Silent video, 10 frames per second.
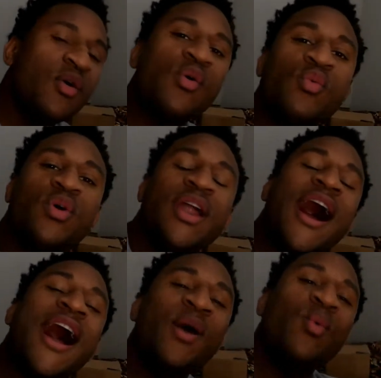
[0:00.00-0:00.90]

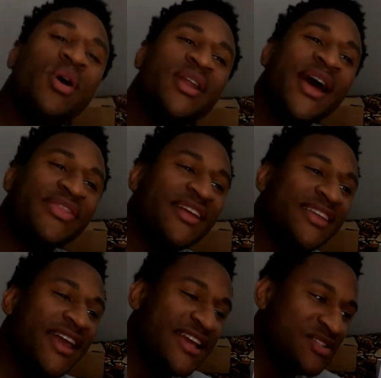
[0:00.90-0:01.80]
that
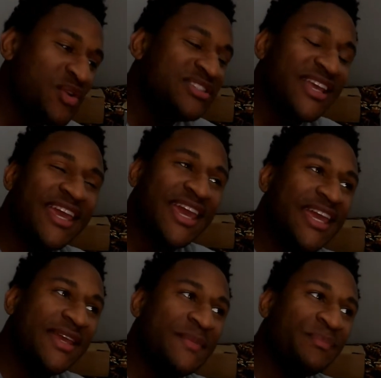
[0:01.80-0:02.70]
as soon as it
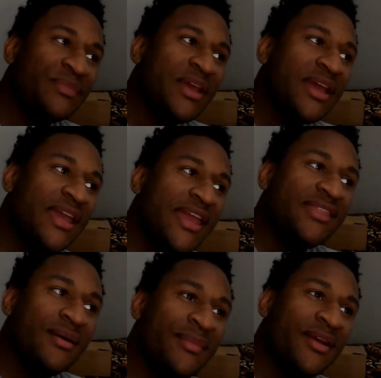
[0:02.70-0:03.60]
came in
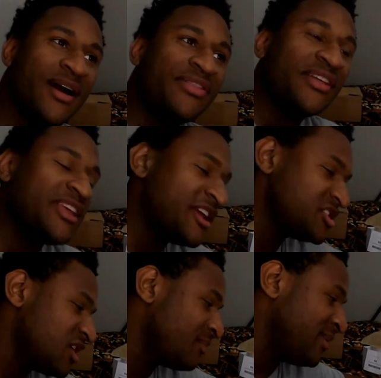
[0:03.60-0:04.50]
the mail, I think that it
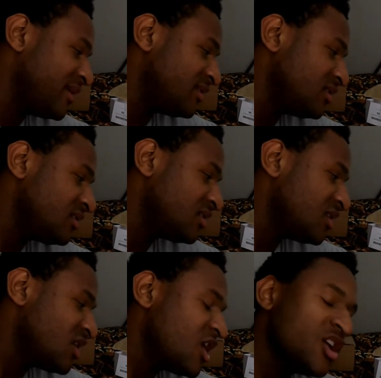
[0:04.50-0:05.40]
should have been
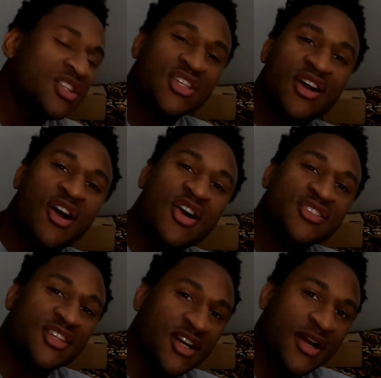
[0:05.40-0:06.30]

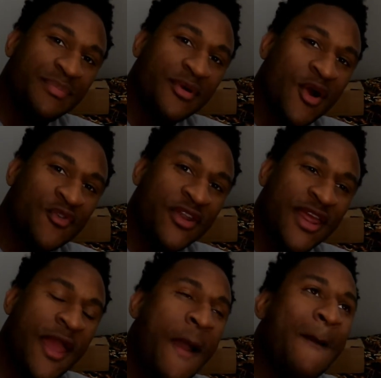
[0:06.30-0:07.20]
charged up already.